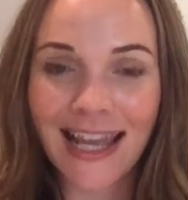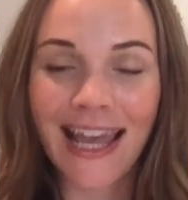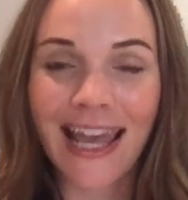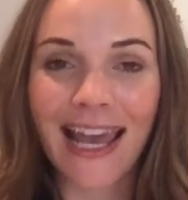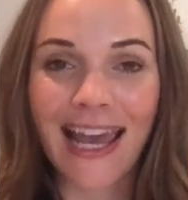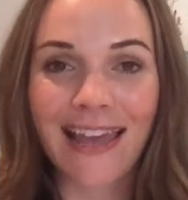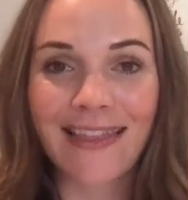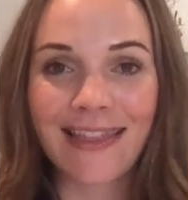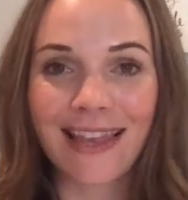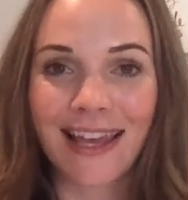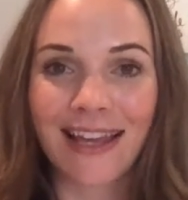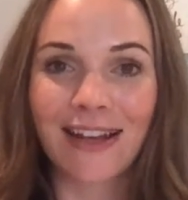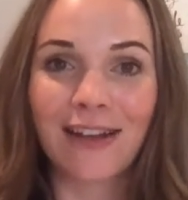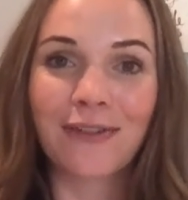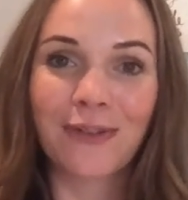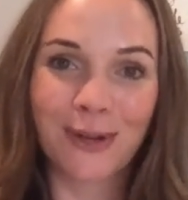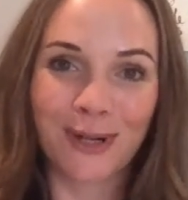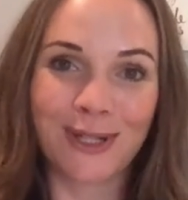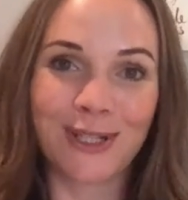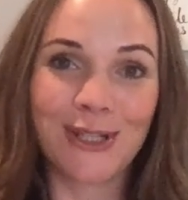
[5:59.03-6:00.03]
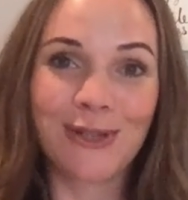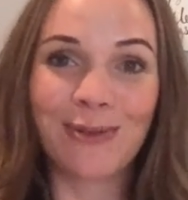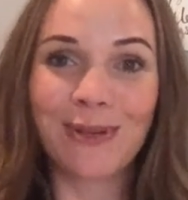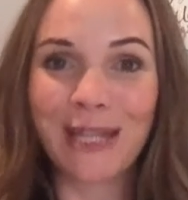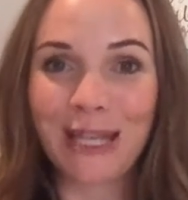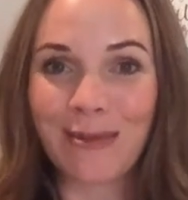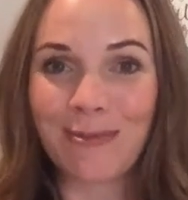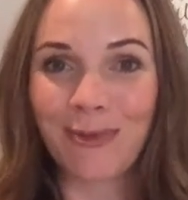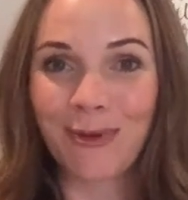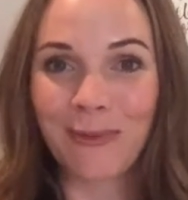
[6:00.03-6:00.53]
And then, of course, you would
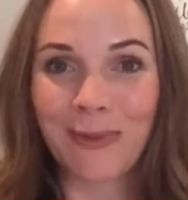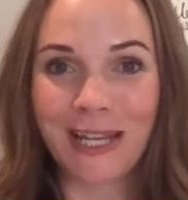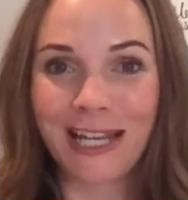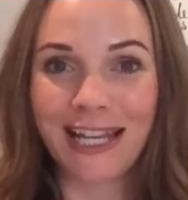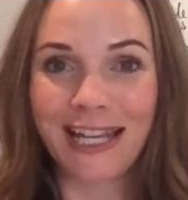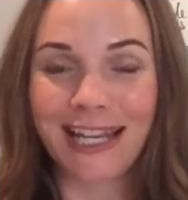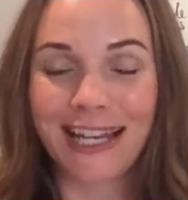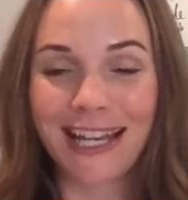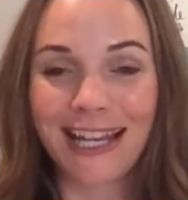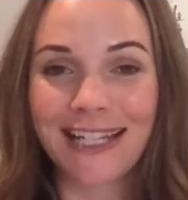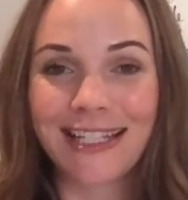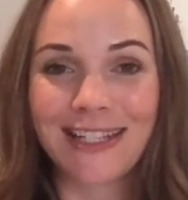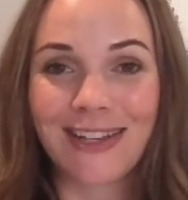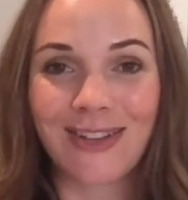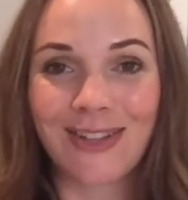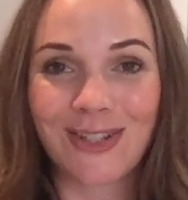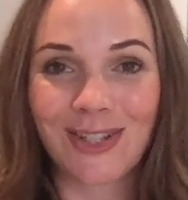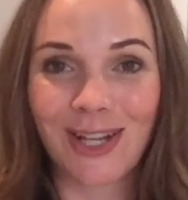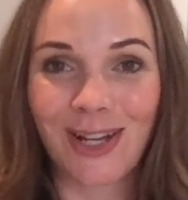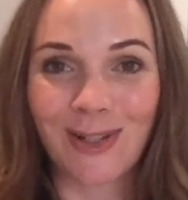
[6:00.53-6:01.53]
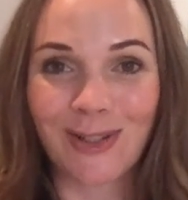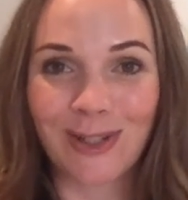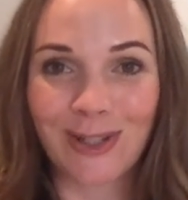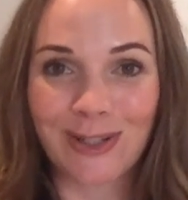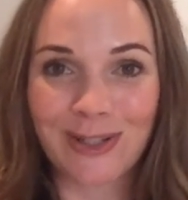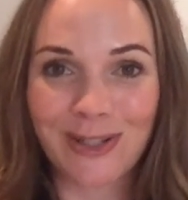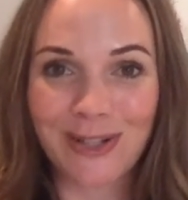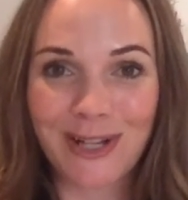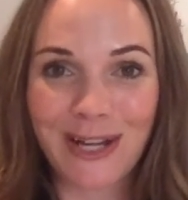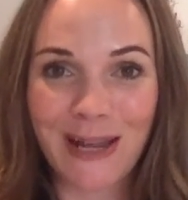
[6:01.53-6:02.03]
keep repeating it until the child
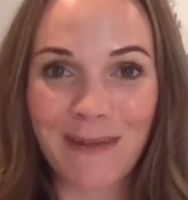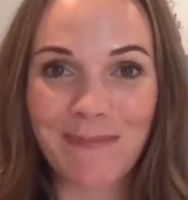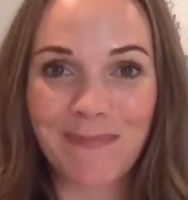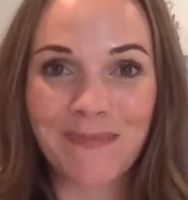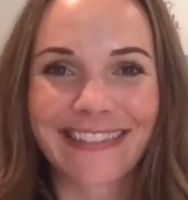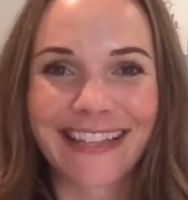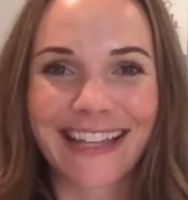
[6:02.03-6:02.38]
learned her name.